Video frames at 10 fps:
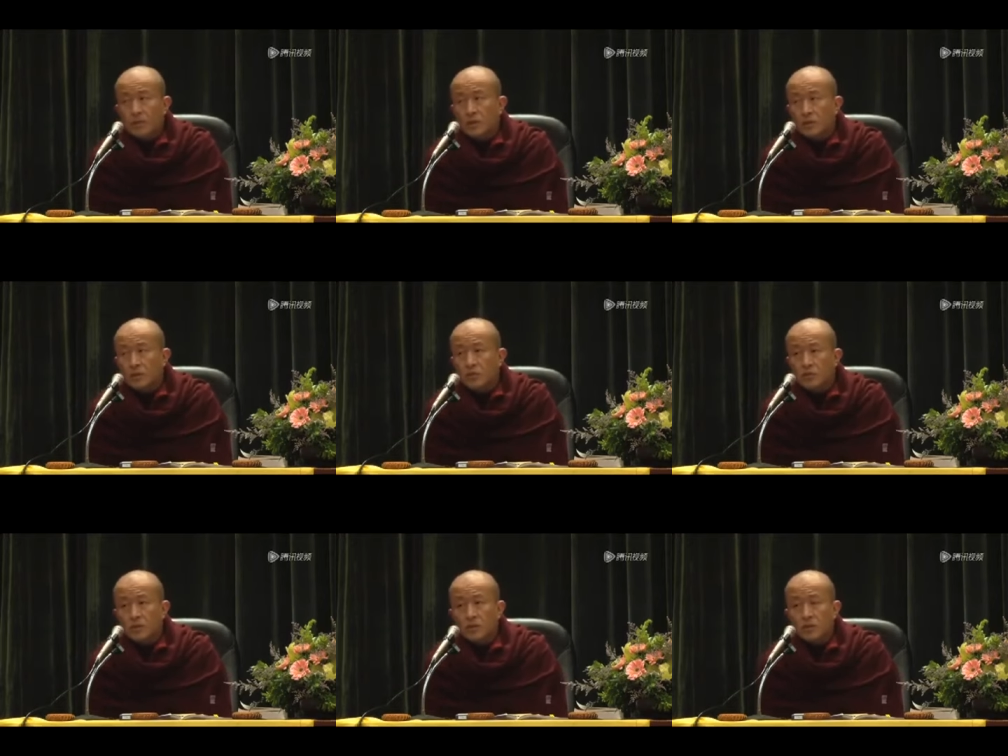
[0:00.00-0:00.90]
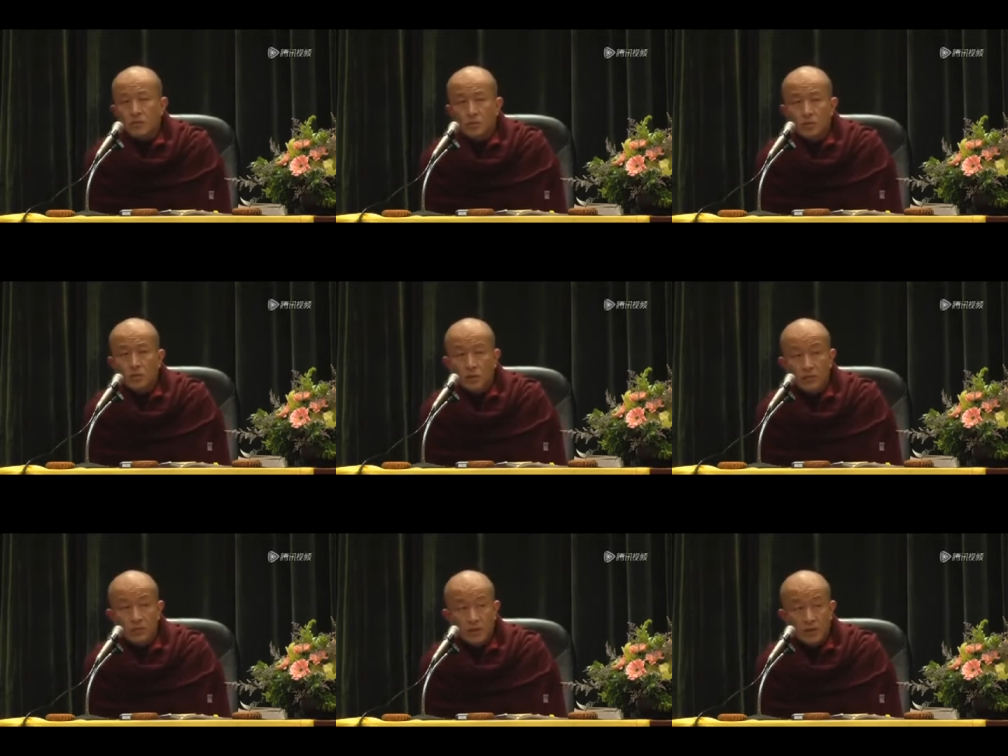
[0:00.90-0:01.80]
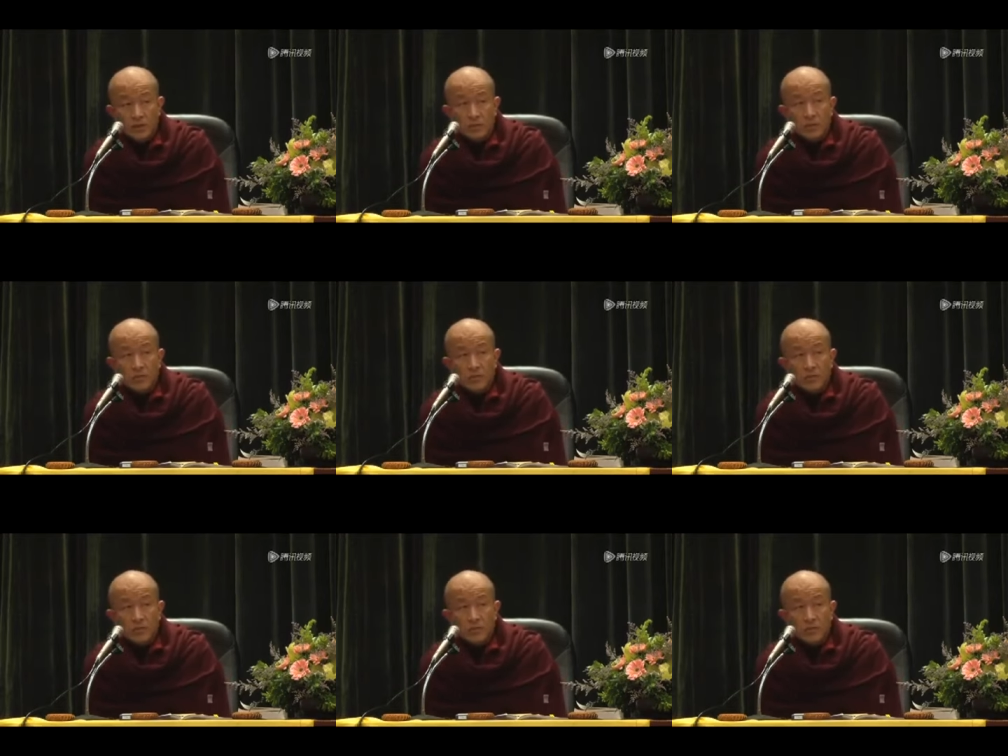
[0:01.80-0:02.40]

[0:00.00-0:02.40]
I just want to tell you that you have received the